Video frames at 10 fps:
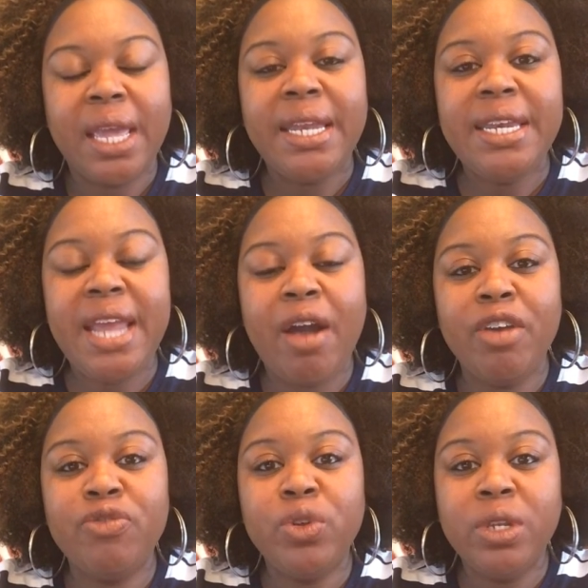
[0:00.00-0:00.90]
Now,
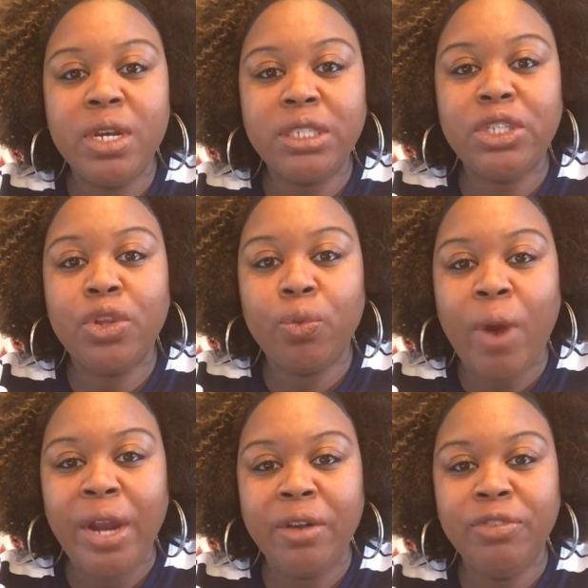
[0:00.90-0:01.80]
if you look to the
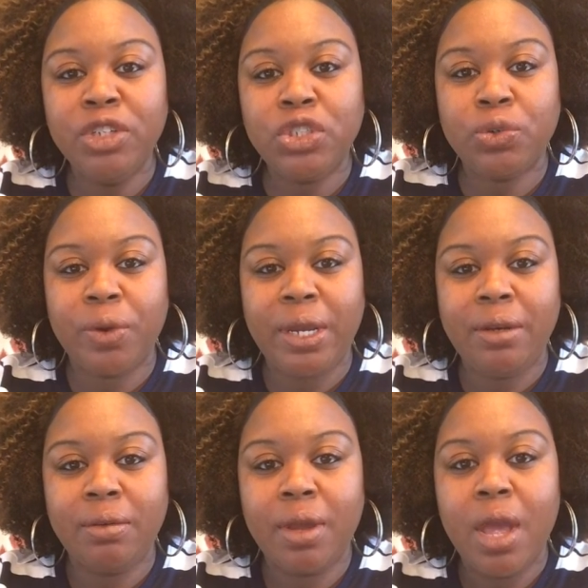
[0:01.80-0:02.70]
right of your screen,
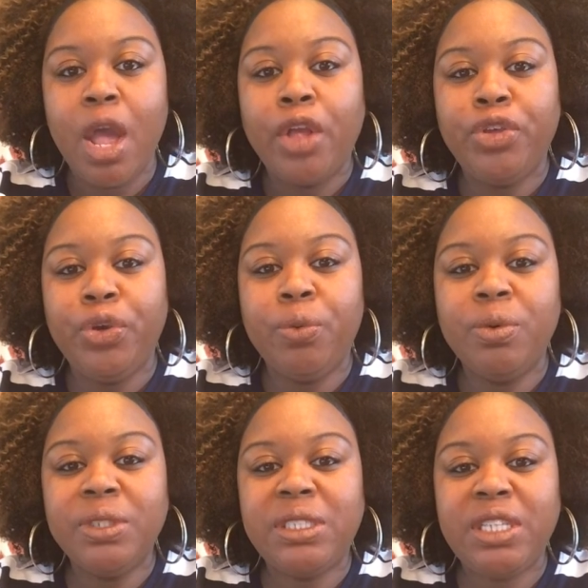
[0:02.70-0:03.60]
you
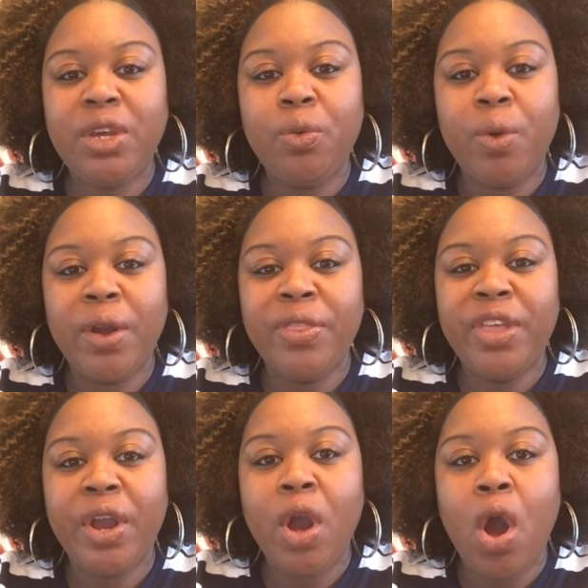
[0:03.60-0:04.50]
will see where
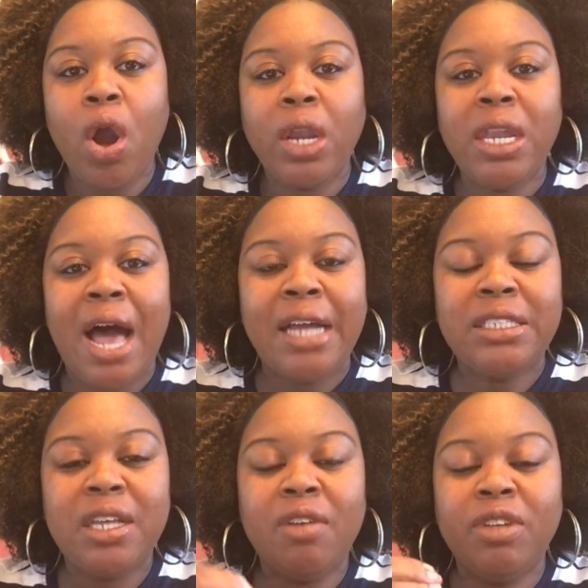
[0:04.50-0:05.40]
there are lots
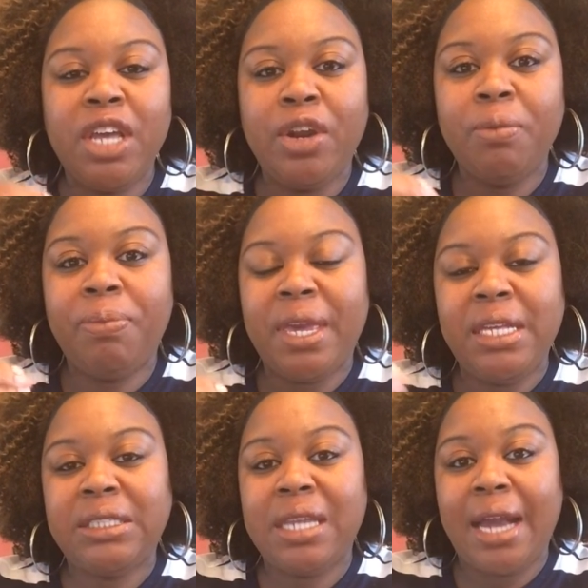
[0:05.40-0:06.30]
of letter
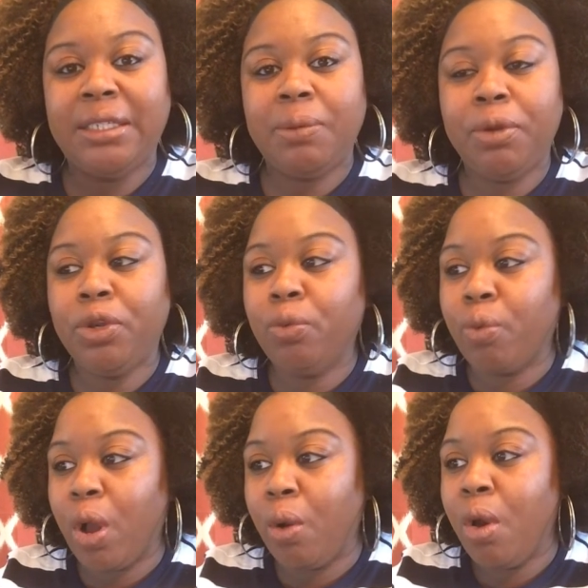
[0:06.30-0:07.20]
B's lined up in a
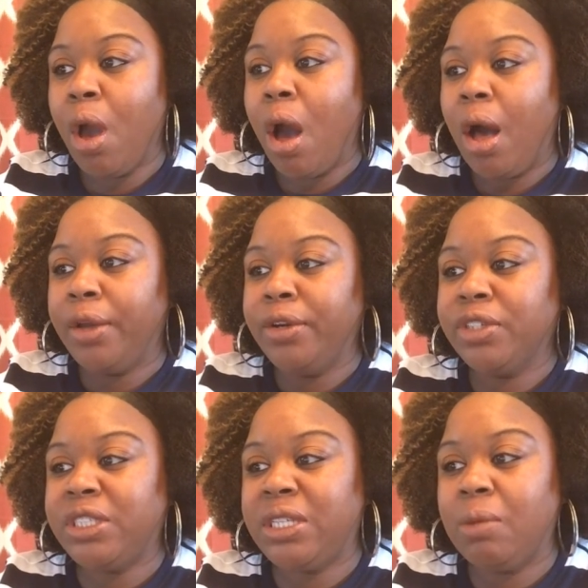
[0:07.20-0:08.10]
row under
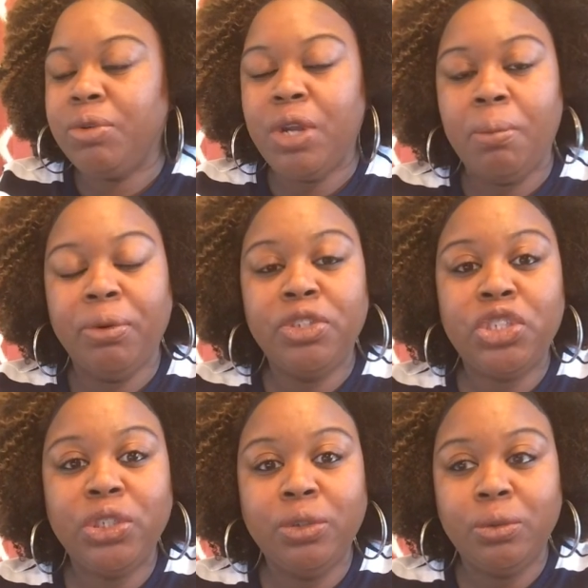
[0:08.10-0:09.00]
step number
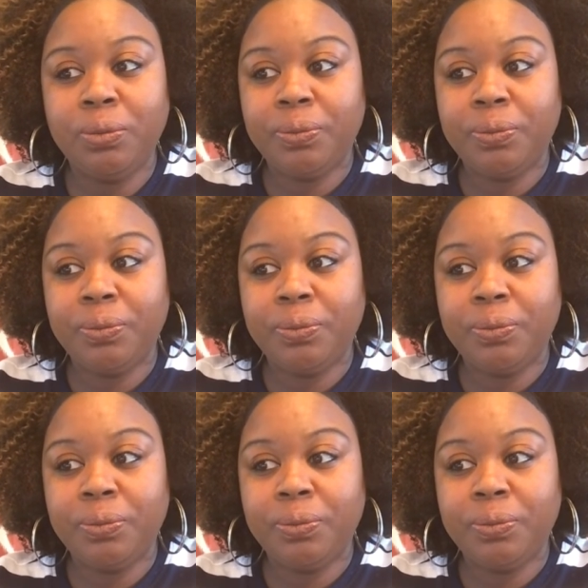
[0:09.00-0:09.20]
2.